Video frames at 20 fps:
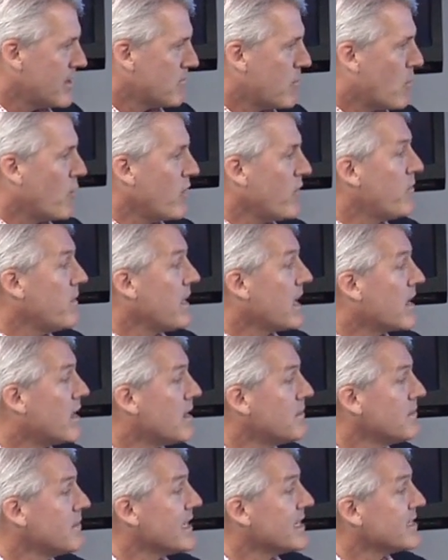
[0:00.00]
but we've
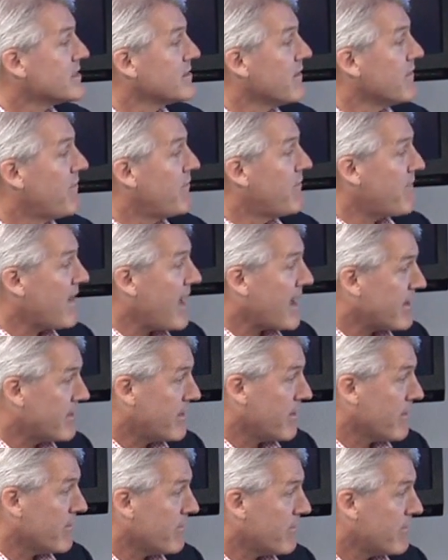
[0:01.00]
become less
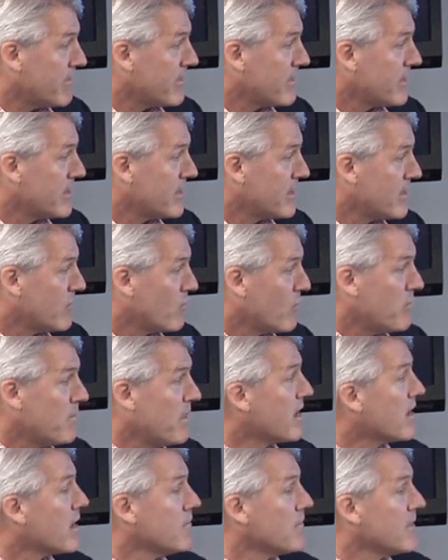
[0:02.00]
effective. We've
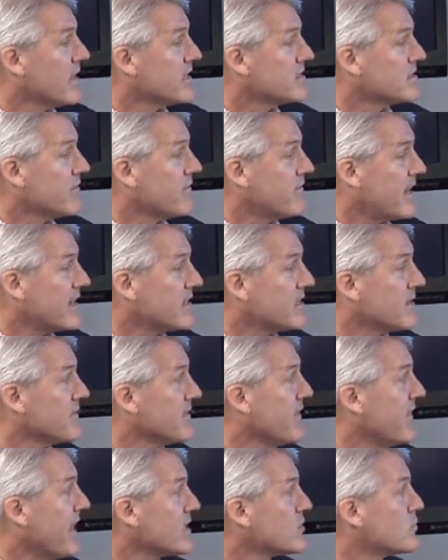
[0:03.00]
become less effective,
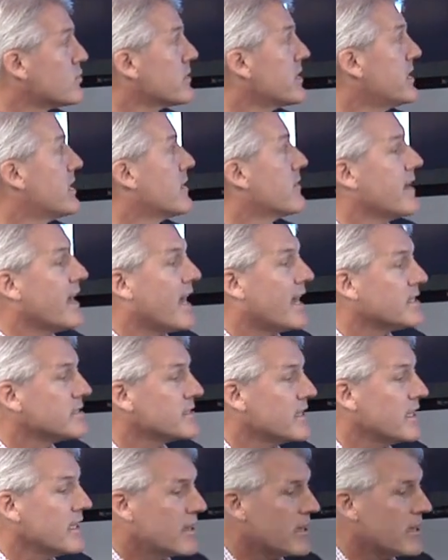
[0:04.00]
and that's where curiosity